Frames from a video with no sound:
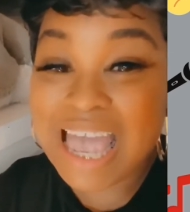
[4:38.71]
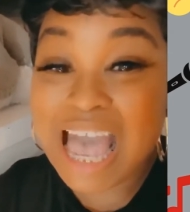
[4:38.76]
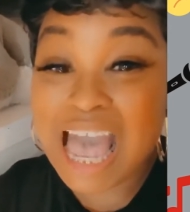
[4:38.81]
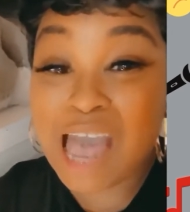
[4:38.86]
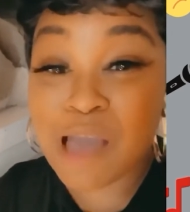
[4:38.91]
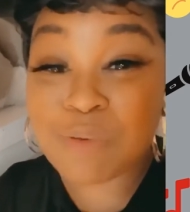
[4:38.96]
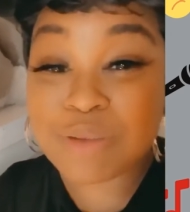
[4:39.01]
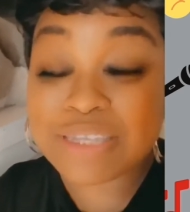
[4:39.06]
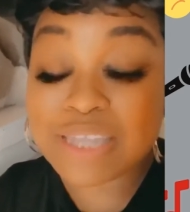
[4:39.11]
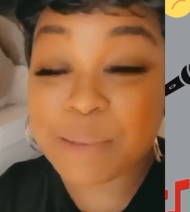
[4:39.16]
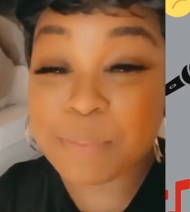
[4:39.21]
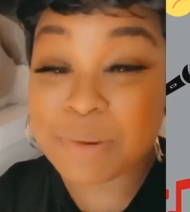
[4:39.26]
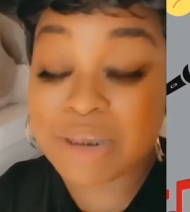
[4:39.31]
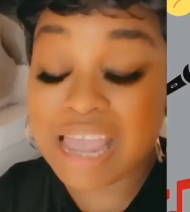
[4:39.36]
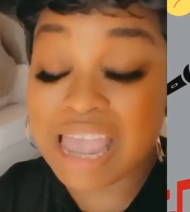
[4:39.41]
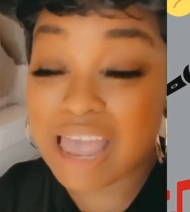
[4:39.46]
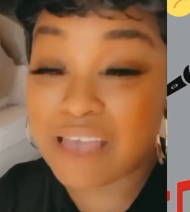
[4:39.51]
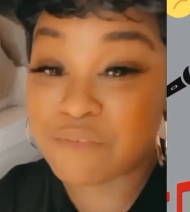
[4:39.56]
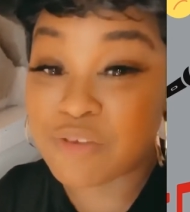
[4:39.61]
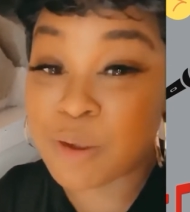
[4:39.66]
I was able to
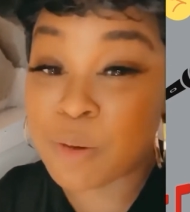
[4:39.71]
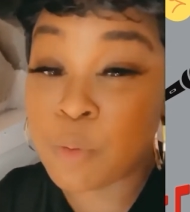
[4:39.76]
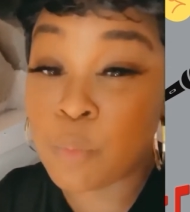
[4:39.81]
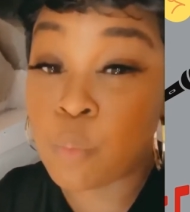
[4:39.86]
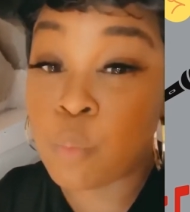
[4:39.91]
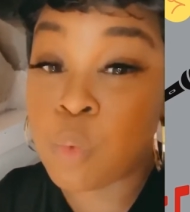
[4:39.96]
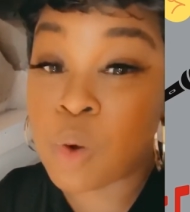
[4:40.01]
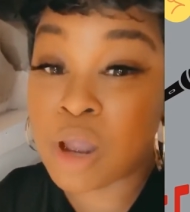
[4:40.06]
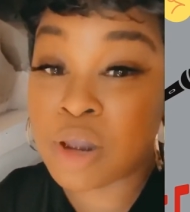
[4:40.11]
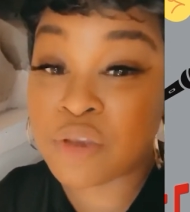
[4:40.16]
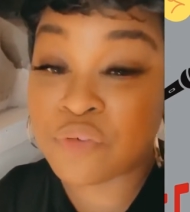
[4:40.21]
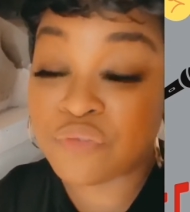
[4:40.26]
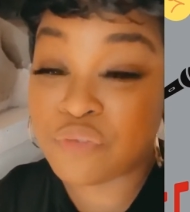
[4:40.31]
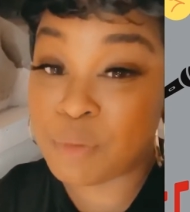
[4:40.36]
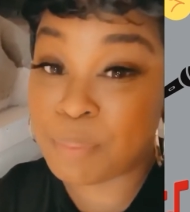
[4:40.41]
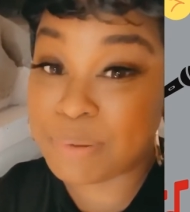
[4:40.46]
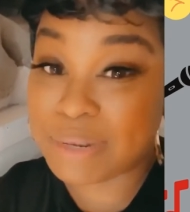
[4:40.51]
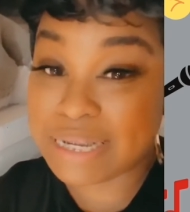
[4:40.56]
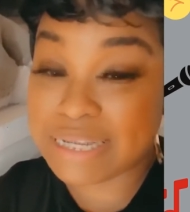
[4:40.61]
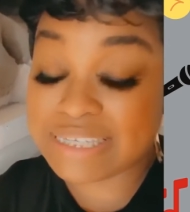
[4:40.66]
have a
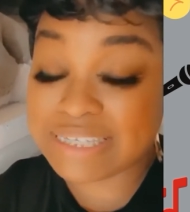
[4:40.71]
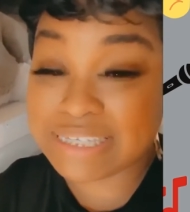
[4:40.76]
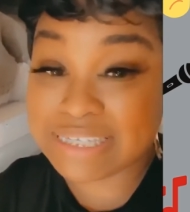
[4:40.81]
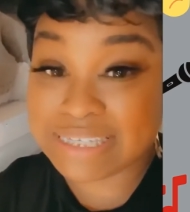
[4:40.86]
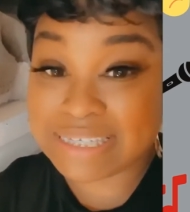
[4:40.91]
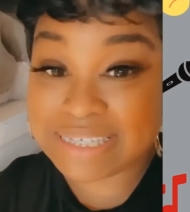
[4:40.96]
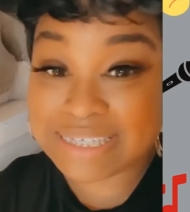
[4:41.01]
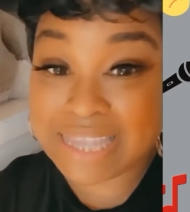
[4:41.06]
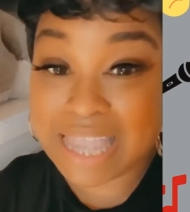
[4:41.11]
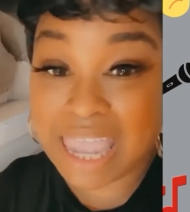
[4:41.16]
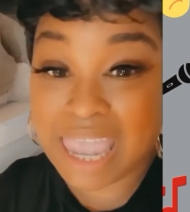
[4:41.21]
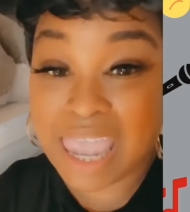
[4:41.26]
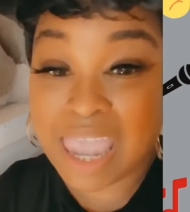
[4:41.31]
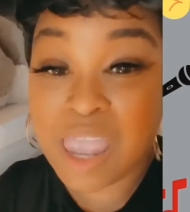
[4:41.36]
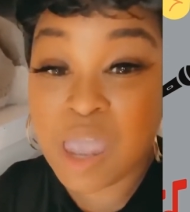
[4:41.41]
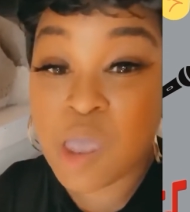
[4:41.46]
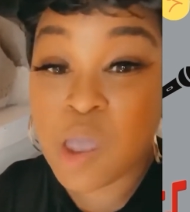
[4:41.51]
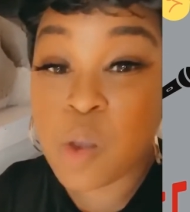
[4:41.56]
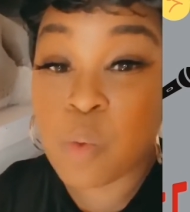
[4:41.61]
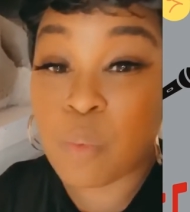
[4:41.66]
wonderful place to stay
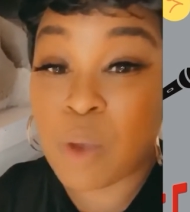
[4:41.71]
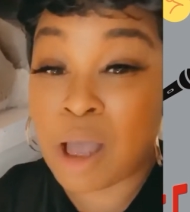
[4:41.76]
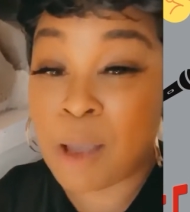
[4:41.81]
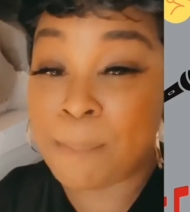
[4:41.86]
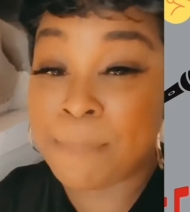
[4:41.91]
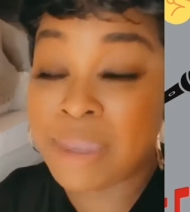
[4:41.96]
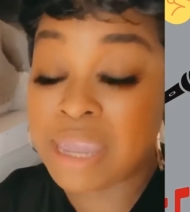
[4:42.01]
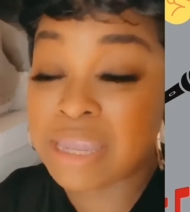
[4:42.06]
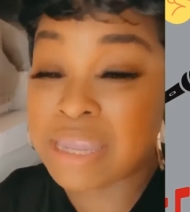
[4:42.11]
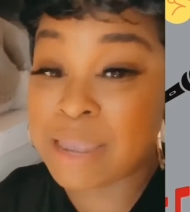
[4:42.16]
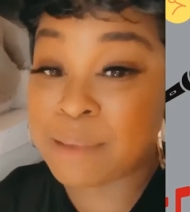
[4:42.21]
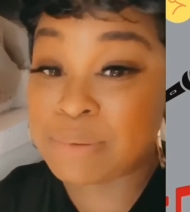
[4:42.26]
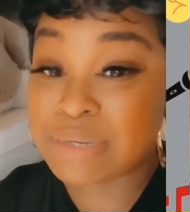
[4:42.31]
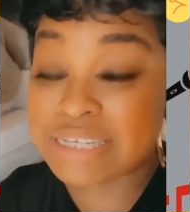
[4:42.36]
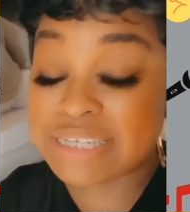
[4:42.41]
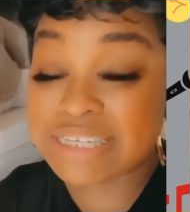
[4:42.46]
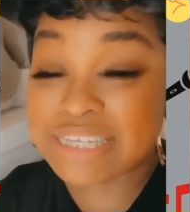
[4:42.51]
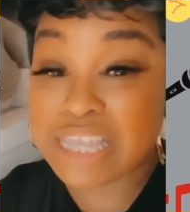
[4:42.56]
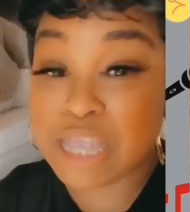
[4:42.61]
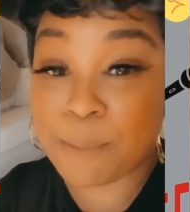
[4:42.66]
while being able to
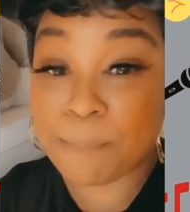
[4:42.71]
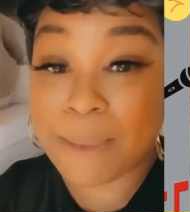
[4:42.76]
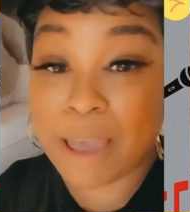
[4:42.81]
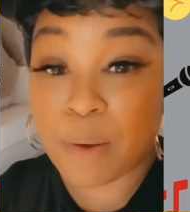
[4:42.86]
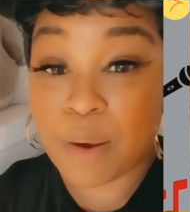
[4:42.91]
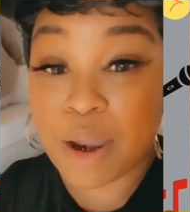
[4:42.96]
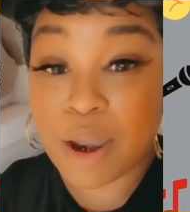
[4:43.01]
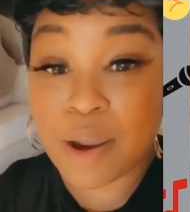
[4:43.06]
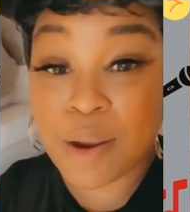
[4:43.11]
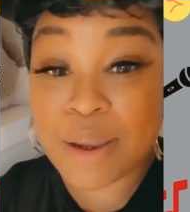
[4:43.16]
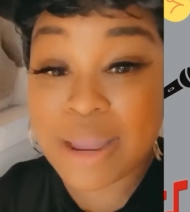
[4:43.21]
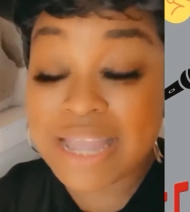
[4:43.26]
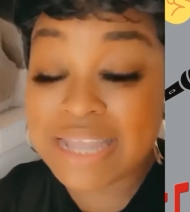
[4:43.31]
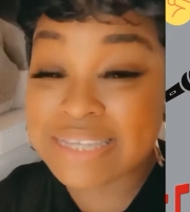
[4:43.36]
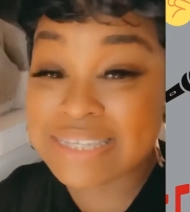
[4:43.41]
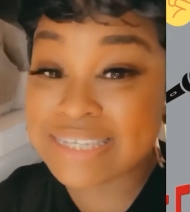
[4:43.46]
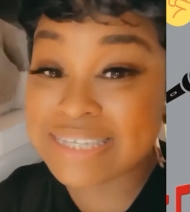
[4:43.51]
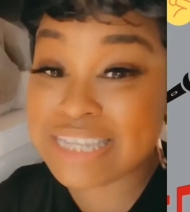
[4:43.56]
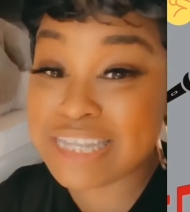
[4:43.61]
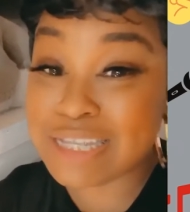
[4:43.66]
see about her and
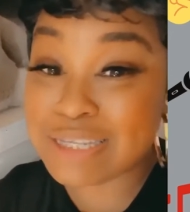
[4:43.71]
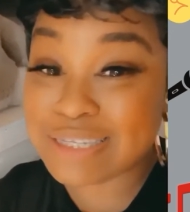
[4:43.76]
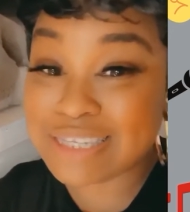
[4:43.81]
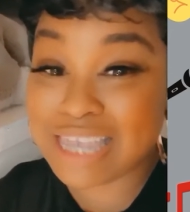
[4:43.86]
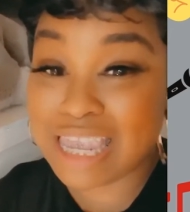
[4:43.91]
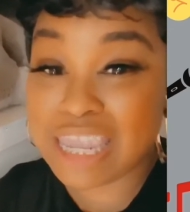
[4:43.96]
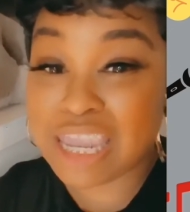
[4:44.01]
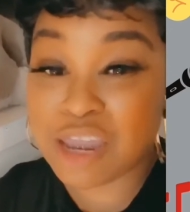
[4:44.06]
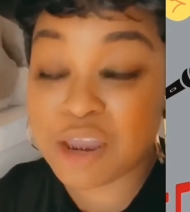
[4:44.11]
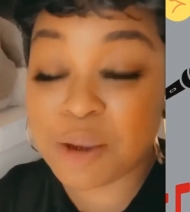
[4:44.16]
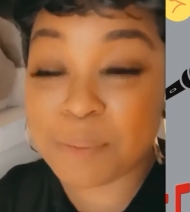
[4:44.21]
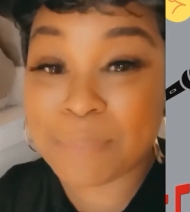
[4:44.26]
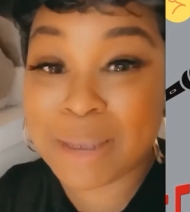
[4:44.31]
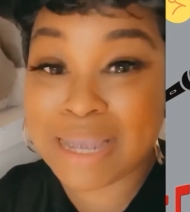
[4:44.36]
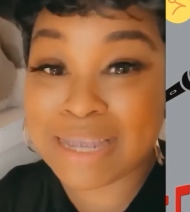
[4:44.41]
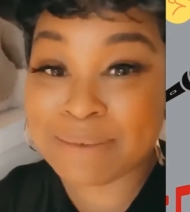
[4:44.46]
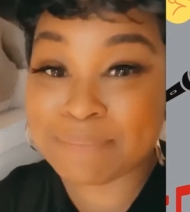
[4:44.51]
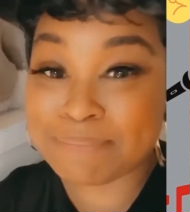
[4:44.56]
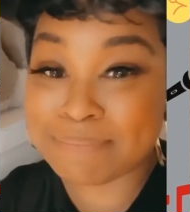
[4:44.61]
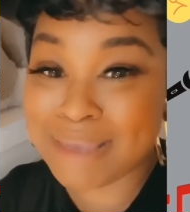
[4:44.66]
still take care of
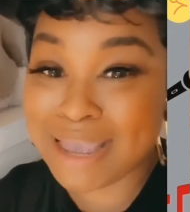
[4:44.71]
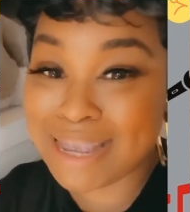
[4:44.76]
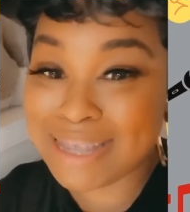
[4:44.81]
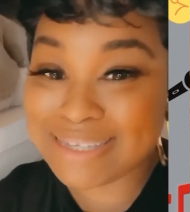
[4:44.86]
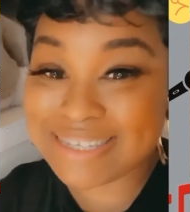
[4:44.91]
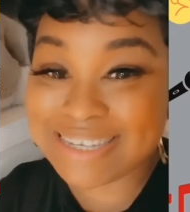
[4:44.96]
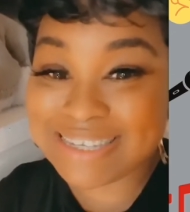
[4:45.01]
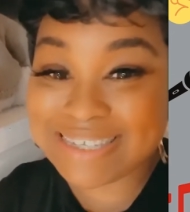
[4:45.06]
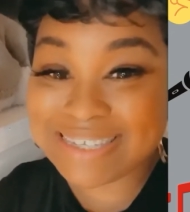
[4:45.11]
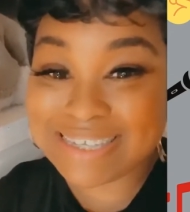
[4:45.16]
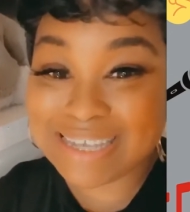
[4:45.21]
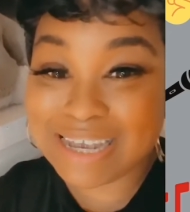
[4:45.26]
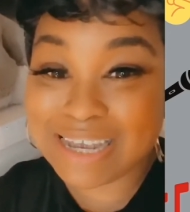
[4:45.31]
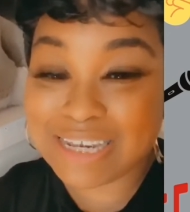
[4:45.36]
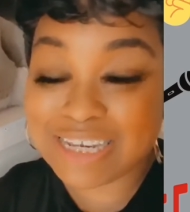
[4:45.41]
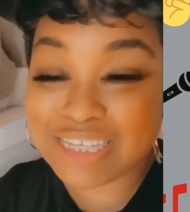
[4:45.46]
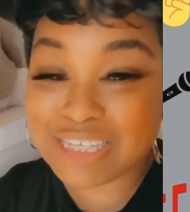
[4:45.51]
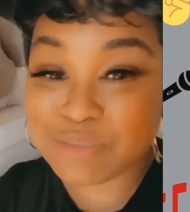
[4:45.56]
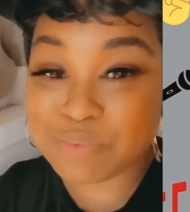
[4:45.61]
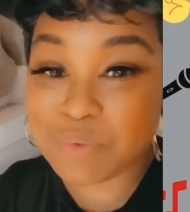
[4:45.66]
my amazing
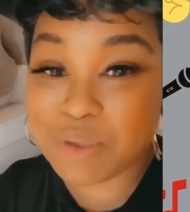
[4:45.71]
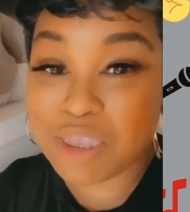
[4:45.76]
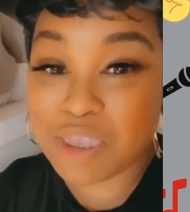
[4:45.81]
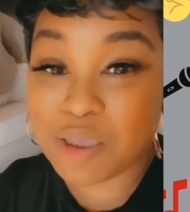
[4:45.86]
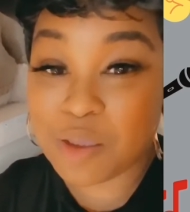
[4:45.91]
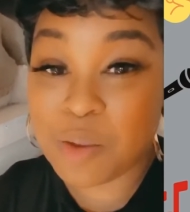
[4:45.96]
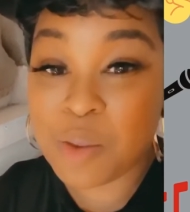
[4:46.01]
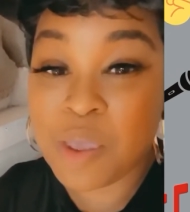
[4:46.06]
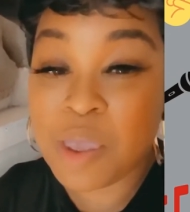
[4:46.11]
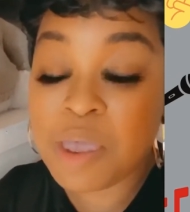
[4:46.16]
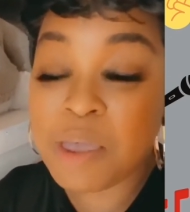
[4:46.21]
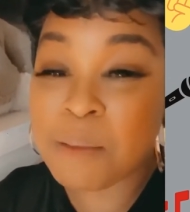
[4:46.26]
son as well.